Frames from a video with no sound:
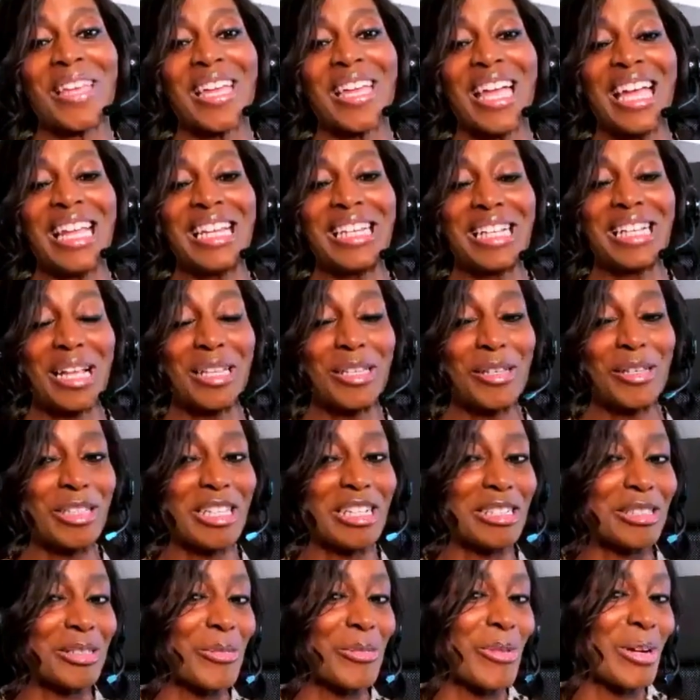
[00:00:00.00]
And can you tell
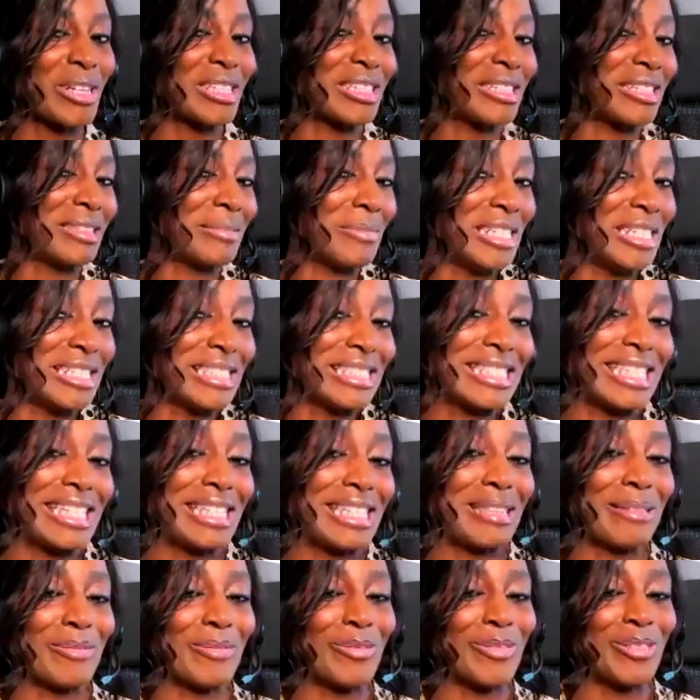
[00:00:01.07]
us what means
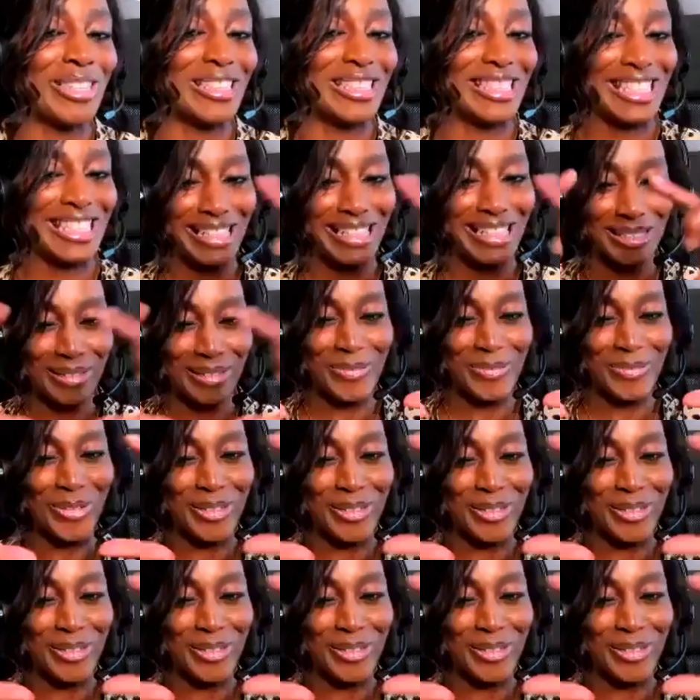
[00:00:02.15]
that the four